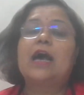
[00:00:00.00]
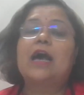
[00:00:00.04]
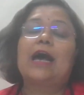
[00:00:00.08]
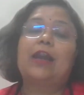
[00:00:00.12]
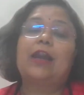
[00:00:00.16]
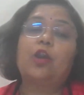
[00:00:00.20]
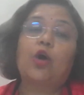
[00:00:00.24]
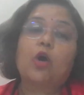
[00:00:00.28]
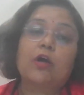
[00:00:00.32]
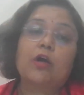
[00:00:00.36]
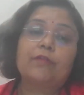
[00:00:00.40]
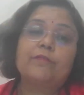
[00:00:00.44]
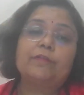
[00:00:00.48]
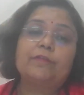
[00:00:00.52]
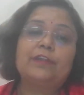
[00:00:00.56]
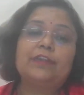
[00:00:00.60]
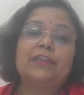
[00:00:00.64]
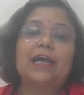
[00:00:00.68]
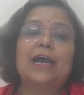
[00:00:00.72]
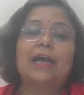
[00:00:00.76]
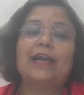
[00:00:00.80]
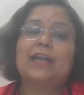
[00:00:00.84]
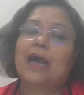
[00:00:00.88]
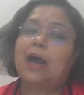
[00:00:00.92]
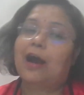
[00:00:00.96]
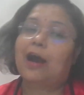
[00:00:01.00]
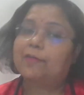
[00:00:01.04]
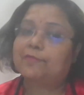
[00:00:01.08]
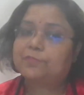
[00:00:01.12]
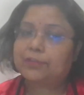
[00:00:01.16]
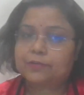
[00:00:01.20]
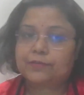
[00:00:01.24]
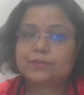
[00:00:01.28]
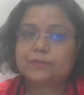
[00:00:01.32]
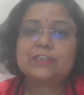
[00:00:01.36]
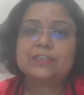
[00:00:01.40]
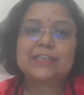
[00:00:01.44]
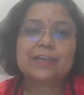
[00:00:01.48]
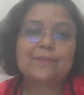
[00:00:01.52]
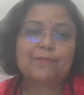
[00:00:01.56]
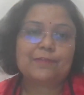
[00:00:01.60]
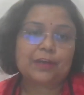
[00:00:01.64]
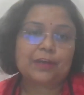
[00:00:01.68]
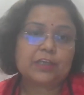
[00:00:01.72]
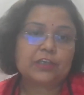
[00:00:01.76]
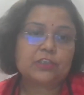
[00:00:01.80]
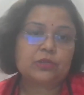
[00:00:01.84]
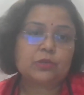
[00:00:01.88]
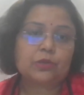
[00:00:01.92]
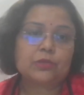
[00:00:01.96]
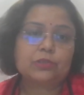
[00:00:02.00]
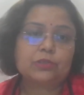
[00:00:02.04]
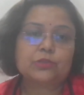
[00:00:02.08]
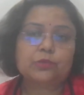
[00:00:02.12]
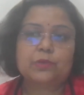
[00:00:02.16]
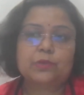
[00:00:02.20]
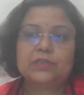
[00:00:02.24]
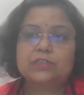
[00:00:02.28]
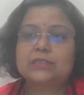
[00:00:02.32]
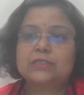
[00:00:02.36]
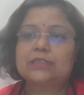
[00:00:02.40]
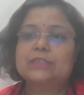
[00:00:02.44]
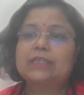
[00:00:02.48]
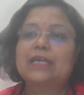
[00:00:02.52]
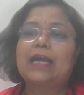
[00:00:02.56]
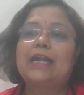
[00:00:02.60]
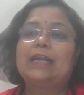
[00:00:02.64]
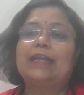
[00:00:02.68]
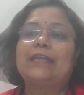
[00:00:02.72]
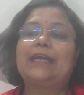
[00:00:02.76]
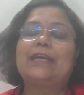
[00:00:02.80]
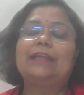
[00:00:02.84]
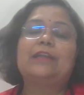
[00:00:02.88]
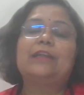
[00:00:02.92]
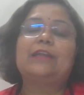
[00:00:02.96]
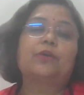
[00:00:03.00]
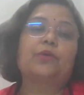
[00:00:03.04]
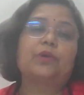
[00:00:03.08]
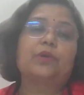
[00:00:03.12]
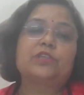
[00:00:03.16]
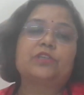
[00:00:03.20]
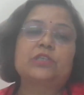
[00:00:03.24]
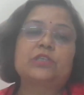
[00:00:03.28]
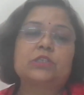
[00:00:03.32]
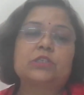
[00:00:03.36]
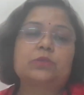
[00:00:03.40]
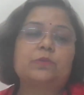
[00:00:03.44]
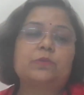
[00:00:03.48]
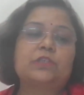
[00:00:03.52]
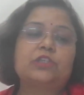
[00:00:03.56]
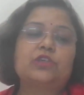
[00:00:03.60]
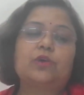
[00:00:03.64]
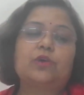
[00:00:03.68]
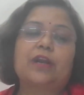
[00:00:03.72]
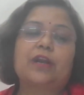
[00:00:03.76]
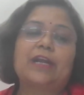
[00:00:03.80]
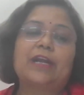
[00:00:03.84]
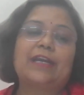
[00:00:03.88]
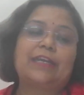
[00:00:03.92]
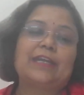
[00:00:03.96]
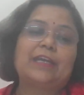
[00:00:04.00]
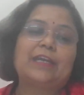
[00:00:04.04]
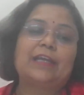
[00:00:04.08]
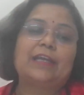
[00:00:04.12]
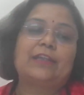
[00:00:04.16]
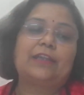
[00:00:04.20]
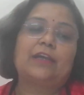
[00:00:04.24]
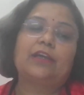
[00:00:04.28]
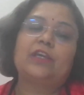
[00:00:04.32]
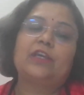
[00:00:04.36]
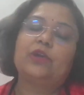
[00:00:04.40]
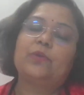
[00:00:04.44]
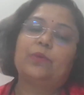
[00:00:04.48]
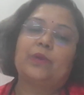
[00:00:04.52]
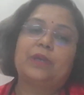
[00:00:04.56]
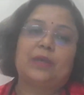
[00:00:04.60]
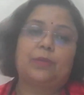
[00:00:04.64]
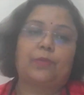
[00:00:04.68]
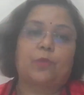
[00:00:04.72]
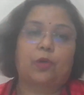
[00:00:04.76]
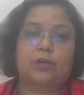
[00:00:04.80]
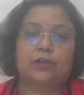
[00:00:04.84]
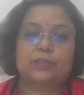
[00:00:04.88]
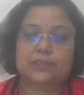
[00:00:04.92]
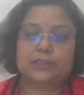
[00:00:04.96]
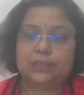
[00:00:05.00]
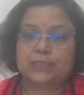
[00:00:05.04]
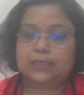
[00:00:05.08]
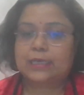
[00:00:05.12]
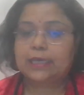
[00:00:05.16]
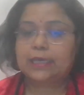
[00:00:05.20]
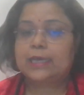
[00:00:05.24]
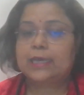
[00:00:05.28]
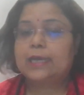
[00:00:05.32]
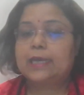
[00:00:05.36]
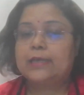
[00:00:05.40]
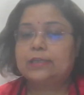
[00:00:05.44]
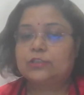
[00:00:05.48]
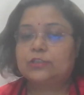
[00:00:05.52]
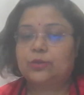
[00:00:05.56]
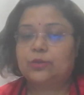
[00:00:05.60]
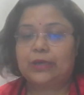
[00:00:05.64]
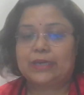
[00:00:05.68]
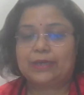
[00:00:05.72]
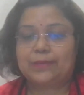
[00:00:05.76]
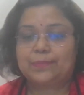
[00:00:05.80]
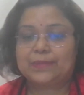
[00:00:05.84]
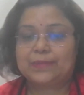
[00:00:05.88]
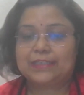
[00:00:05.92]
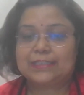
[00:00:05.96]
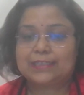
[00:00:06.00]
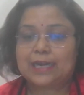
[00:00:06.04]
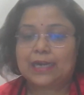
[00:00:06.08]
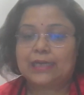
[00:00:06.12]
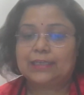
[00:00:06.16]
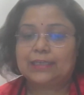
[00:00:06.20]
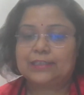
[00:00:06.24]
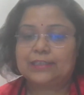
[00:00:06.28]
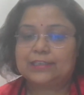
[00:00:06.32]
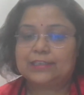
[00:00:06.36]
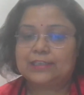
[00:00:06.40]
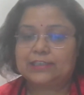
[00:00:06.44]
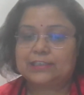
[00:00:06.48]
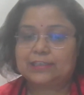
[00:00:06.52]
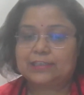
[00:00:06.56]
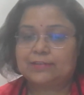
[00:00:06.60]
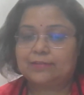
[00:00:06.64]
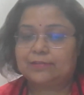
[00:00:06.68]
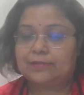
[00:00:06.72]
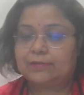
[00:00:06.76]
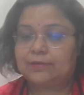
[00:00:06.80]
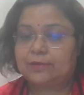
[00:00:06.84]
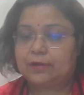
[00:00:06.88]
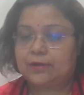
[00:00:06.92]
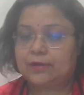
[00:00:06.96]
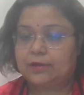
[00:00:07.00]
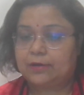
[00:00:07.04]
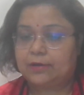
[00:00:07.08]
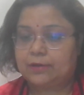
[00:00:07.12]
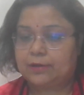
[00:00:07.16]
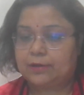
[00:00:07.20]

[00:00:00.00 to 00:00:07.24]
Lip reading: Along with that, after once I finish those questions, I'll take the questions which you are writing in the Q&A box. So let me start the session.